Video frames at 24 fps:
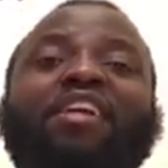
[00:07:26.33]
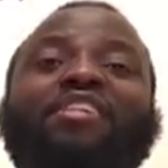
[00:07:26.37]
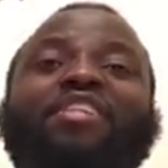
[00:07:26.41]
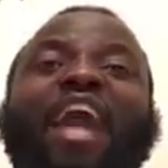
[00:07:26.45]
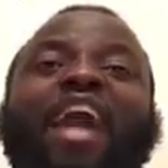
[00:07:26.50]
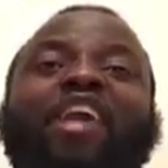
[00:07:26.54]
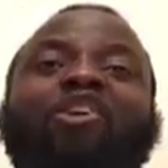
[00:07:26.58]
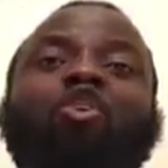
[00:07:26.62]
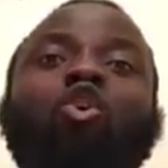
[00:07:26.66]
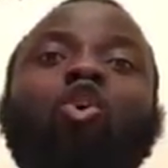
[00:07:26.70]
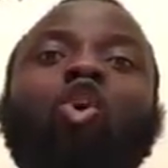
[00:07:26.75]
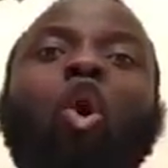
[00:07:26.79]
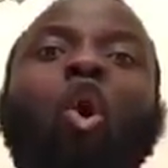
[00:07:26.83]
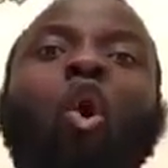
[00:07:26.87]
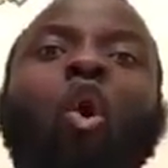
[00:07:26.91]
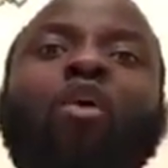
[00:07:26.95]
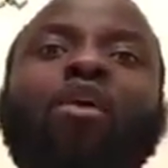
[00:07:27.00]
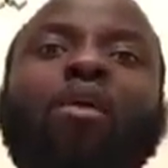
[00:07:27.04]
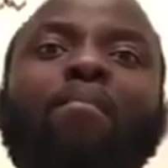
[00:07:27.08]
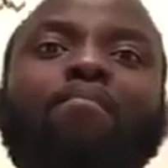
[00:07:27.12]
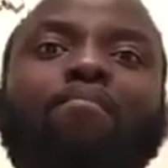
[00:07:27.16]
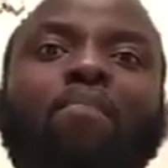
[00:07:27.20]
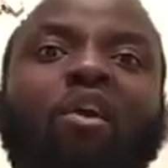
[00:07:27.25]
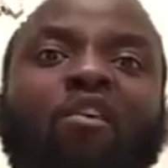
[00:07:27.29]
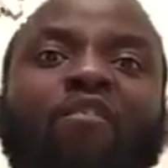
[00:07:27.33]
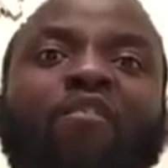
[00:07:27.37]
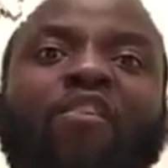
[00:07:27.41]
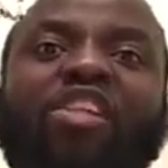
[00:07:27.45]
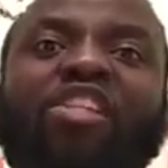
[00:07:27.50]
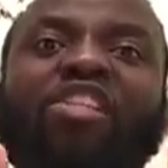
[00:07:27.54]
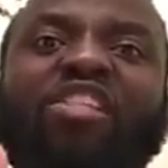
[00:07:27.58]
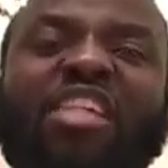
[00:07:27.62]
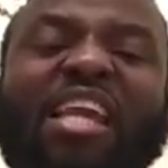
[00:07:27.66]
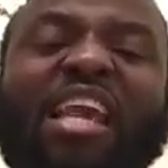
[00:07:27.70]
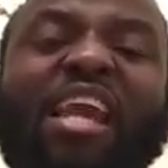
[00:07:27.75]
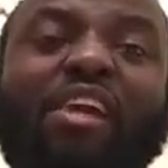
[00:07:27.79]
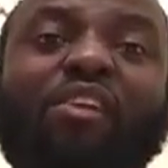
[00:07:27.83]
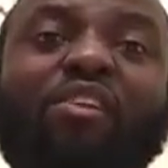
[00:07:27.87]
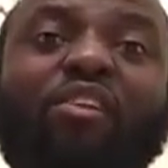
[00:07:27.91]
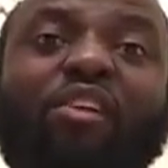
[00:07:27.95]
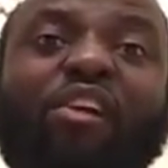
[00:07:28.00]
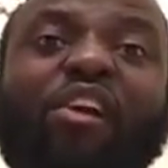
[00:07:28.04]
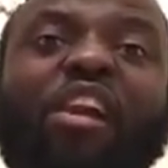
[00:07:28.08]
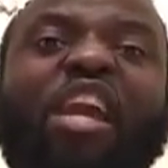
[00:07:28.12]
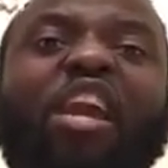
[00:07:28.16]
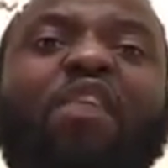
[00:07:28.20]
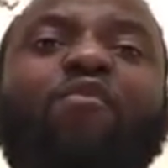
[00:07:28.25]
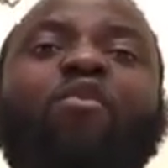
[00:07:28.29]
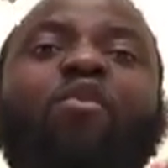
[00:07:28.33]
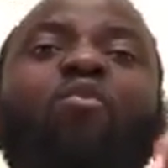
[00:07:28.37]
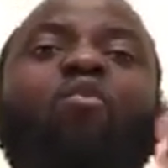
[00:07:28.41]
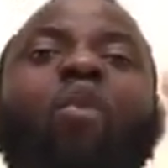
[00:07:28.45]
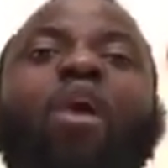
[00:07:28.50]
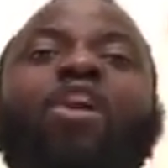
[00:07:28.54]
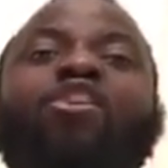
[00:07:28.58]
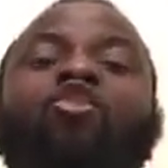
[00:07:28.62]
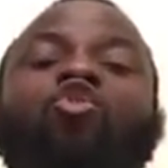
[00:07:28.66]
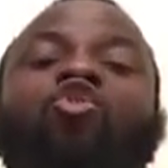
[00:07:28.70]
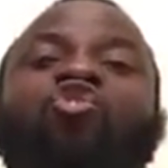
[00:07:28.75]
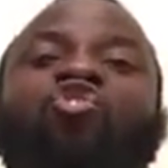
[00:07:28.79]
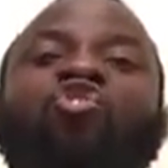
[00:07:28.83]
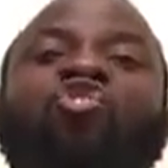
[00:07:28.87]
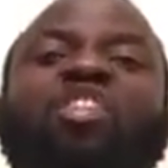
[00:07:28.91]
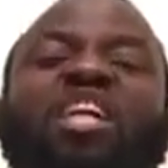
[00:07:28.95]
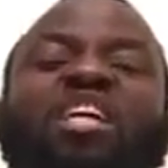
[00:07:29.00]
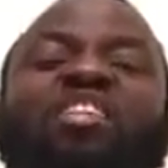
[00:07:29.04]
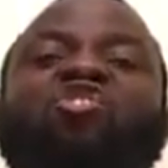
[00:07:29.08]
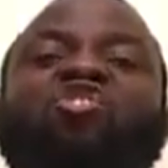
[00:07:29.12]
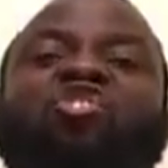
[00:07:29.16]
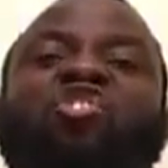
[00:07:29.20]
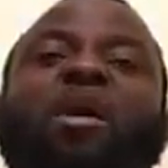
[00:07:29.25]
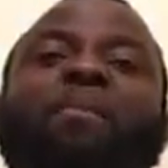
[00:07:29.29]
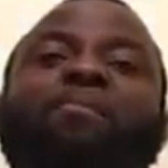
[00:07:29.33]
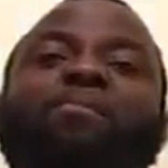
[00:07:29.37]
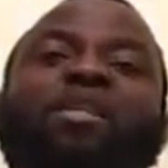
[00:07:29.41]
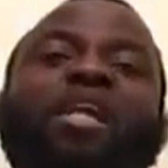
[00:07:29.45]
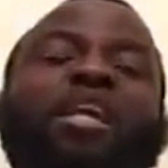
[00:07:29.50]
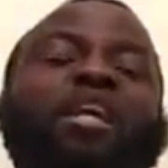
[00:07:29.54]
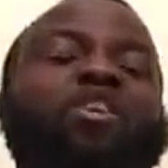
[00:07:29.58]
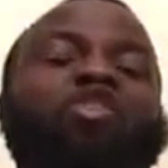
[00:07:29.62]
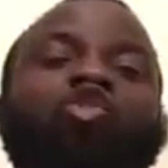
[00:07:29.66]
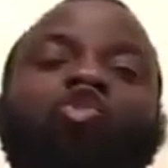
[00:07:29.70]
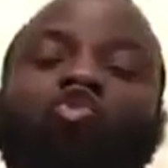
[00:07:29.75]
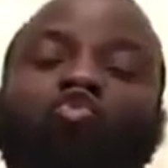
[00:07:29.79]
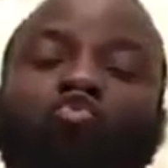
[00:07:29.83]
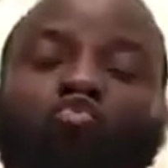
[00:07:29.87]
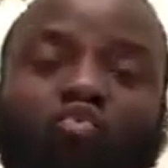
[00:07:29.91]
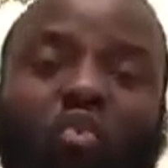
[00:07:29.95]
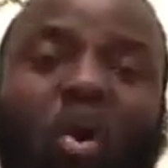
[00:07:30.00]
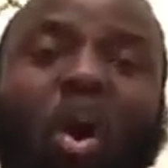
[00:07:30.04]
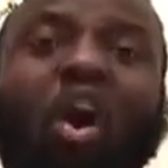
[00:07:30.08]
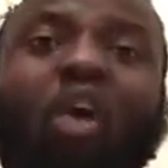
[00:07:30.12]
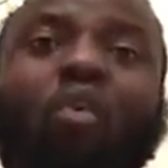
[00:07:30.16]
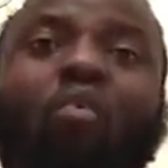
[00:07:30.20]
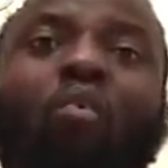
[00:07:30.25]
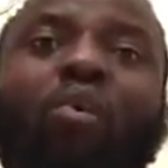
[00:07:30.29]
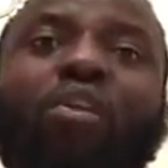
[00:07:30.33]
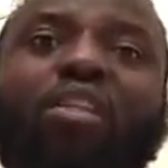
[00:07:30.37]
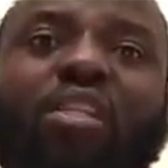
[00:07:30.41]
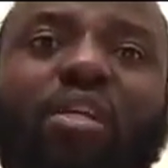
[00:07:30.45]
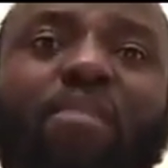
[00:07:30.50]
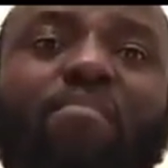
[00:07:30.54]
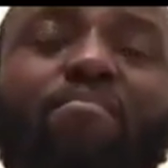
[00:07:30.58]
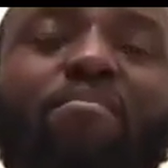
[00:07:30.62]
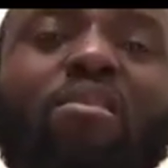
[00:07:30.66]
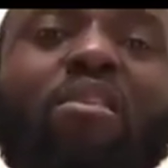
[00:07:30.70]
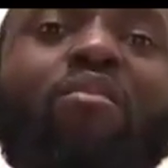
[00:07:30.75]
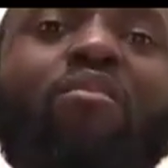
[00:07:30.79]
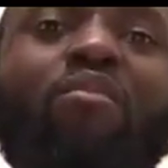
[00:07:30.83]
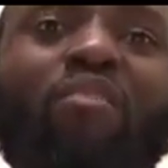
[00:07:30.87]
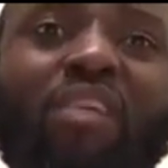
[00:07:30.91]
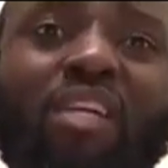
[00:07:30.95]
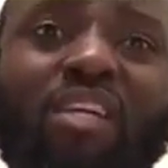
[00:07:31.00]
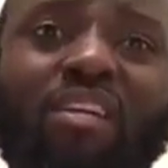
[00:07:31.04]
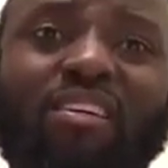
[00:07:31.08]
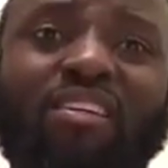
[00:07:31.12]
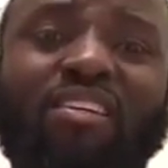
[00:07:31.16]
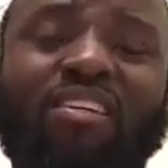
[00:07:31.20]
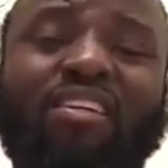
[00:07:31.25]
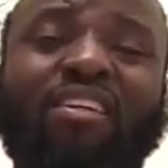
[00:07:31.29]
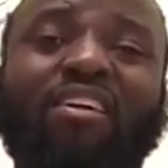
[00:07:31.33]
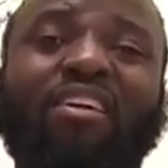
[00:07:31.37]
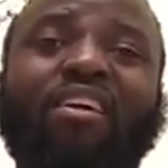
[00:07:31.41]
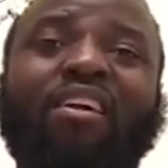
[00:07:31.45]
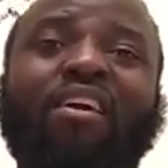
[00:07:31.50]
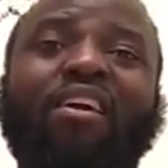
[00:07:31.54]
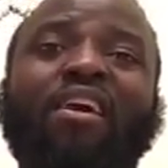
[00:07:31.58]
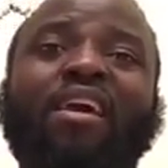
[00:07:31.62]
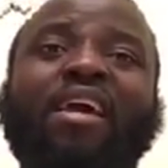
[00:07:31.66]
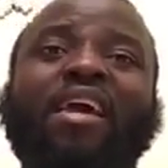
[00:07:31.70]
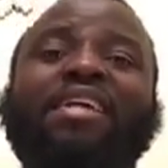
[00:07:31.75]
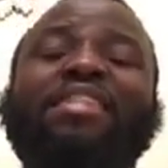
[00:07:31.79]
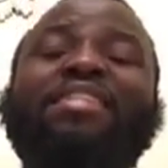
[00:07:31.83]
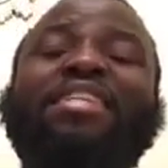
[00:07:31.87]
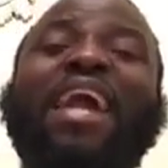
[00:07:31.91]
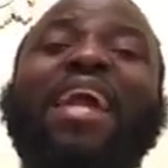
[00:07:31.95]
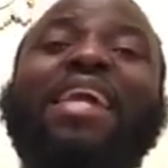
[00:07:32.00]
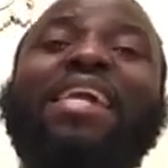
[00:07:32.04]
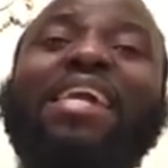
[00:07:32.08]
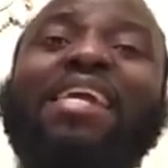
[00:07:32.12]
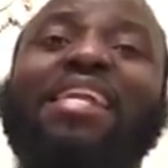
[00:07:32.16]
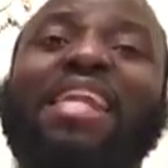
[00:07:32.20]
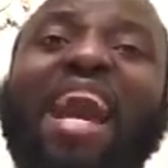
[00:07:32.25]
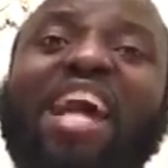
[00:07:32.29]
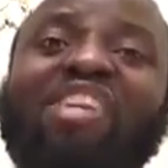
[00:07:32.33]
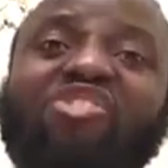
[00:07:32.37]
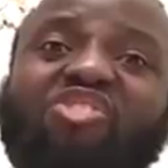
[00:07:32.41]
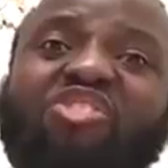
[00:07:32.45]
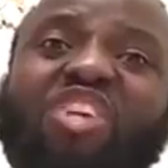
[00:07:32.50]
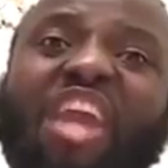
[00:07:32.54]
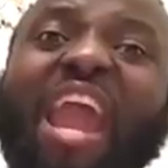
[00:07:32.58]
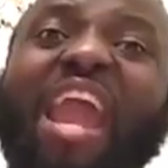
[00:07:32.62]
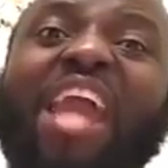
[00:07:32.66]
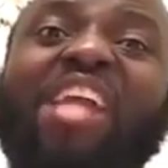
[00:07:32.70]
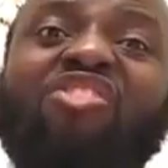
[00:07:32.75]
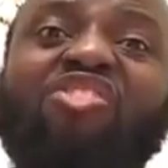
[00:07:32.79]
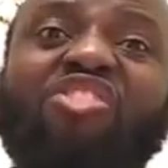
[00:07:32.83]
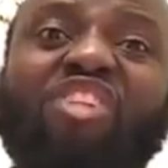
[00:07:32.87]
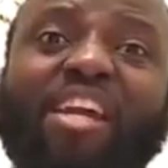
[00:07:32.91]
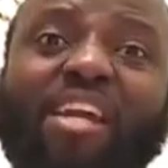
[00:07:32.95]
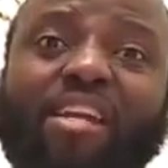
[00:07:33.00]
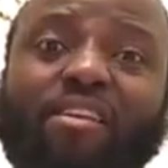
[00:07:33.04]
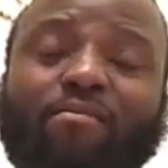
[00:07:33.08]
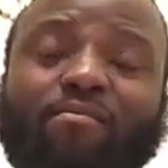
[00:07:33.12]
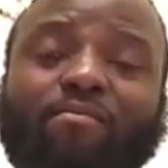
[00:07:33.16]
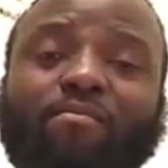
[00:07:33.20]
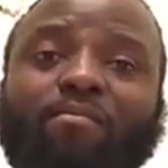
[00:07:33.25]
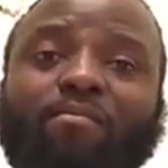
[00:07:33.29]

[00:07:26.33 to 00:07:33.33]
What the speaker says: that you go in a movie theater, even when you see something is wrong with the movie, they cannot change it